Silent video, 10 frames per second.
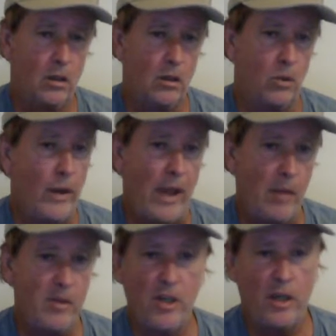The way
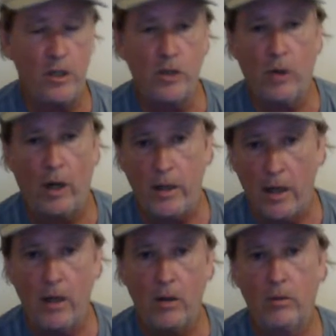Amazon is right
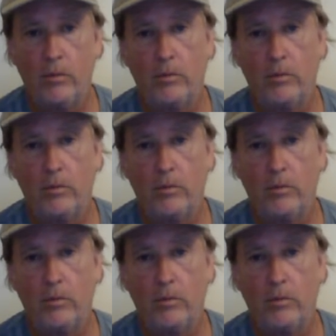now.